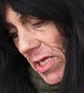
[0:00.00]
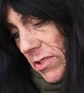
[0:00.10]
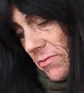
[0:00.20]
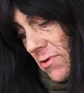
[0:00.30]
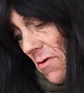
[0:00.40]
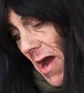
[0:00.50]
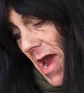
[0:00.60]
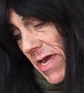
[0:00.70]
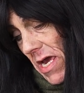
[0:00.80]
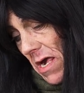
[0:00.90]
You know,
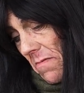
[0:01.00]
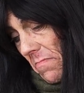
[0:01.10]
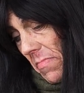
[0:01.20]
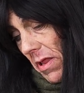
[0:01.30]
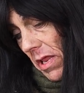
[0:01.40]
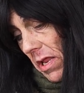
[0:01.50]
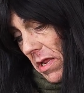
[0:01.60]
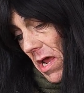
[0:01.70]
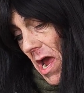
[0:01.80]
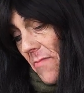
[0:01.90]
I
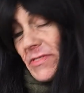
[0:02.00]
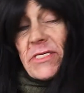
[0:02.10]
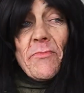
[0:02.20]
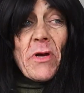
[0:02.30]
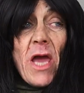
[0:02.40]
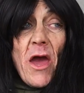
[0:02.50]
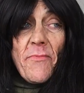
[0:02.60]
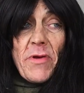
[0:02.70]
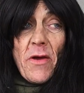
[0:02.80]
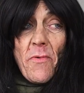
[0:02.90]
was in
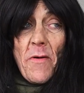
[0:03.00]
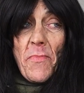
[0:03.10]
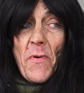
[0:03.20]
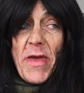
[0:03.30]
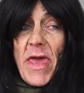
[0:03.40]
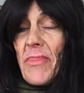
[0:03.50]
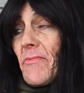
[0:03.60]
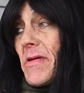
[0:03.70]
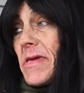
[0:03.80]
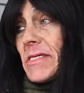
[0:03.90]
recovery at one point, had
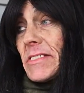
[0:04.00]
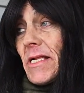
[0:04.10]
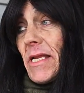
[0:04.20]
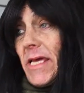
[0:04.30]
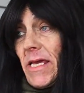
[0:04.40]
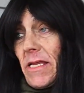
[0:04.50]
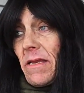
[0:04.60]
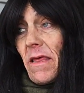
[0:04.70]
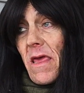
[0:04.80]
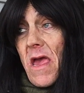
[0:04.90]
3 years clean.
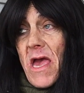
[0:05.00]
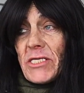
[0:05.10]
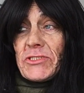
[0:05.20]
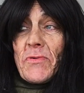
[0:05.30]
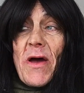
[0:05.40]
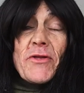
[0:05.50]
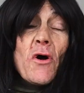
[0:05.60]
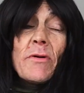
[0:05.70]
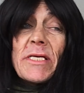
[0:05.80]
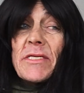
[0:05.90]
So I
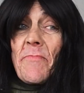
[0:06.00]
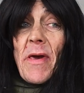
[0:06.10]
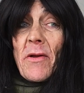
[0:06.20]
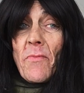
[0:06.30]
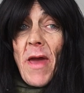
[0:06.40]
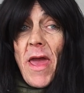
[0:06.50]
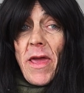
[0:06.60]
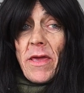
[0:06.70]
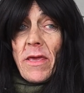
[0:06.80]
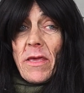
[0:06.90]
know there's a better way.